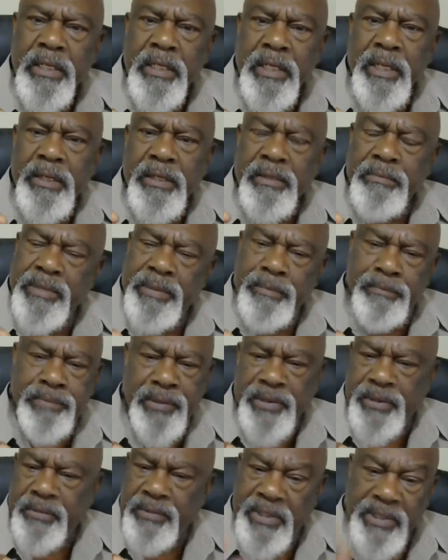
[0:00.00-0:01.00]
And
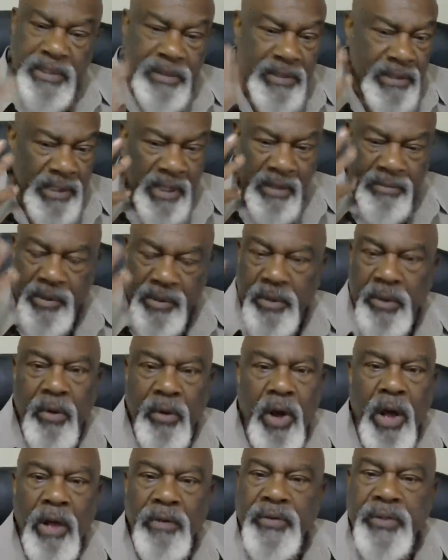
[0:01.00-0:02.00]
something go
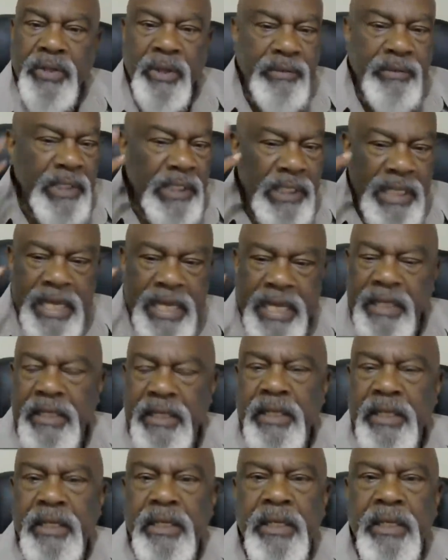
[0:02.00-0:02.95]
off, something click.